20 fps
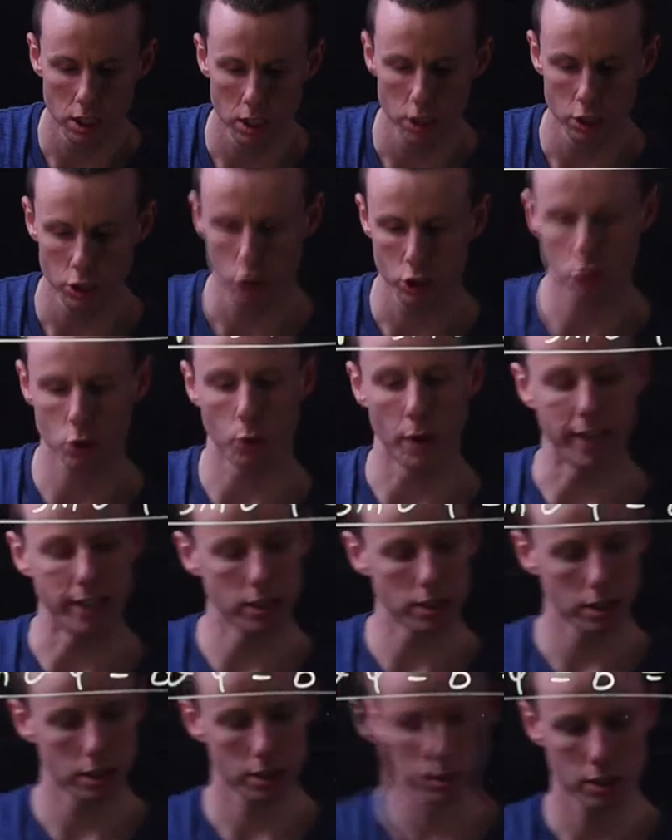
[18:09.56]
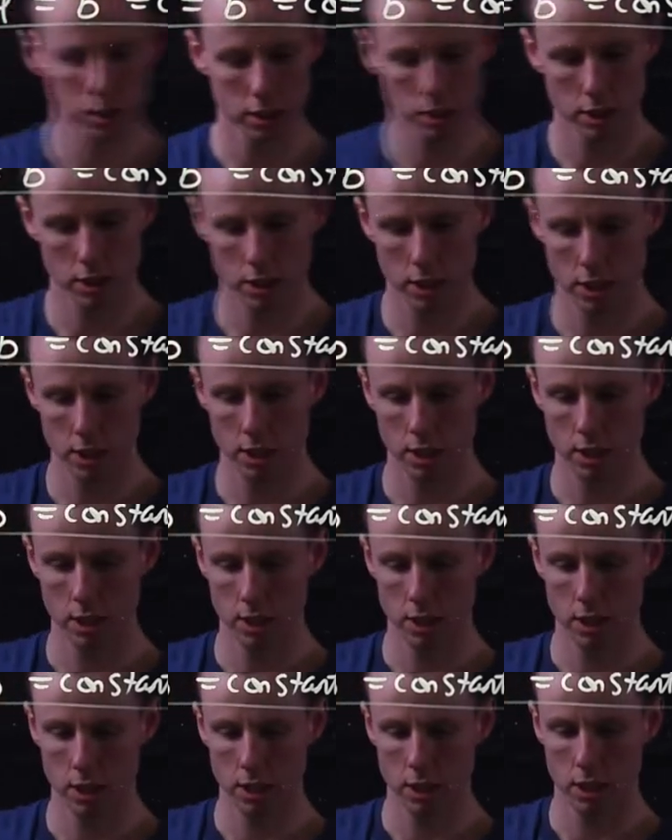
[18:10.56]
squared.
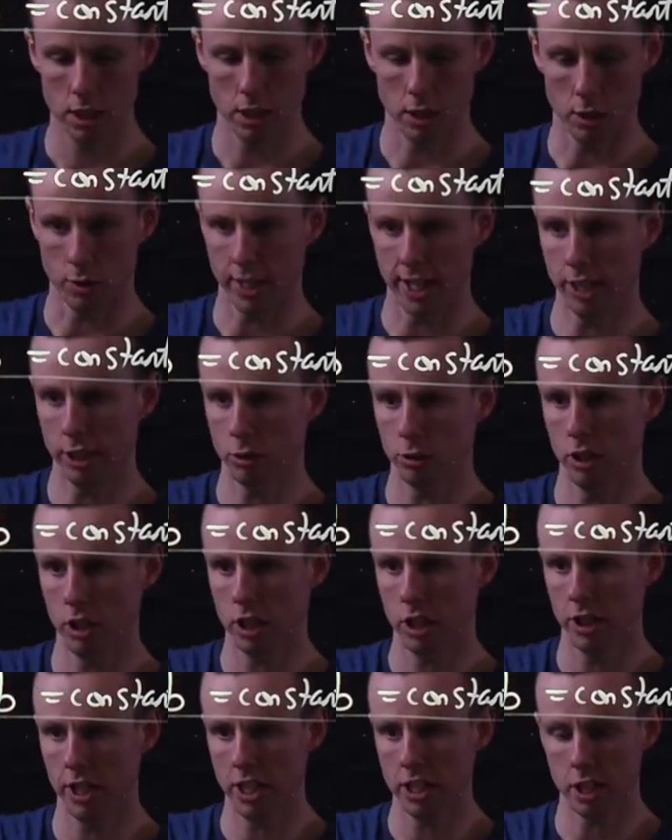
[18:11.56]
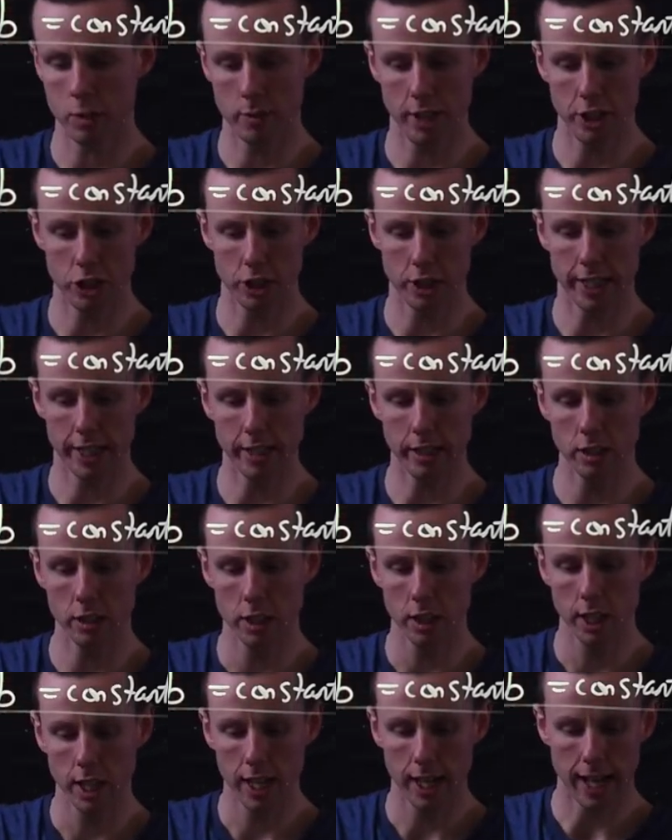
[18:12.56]
Okay, so look at this equation here.
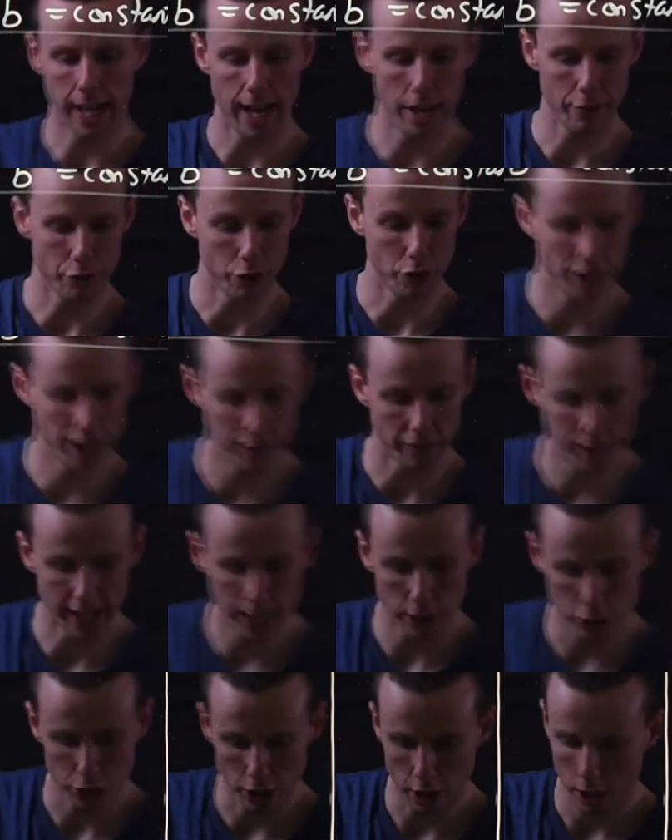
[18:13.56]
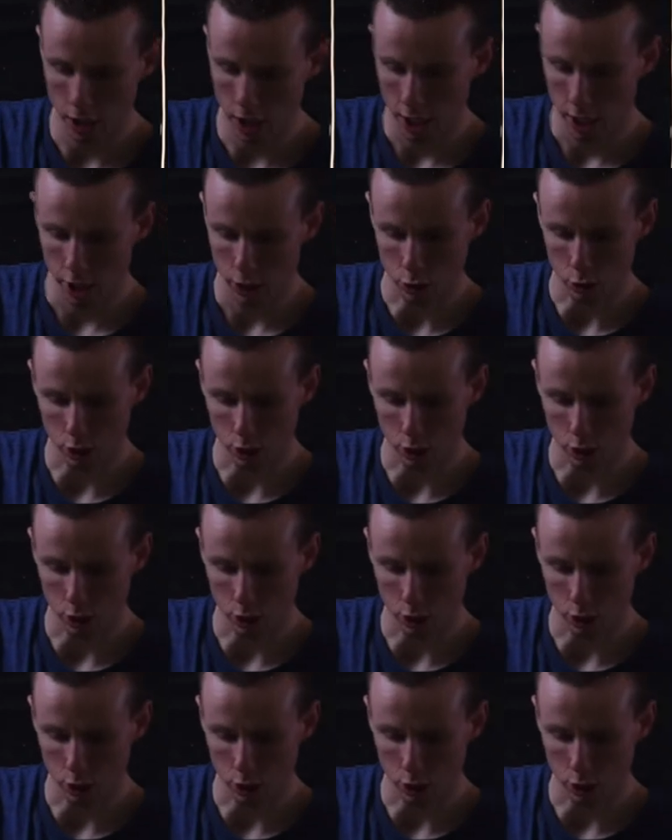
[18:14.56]
If you rearrange it, you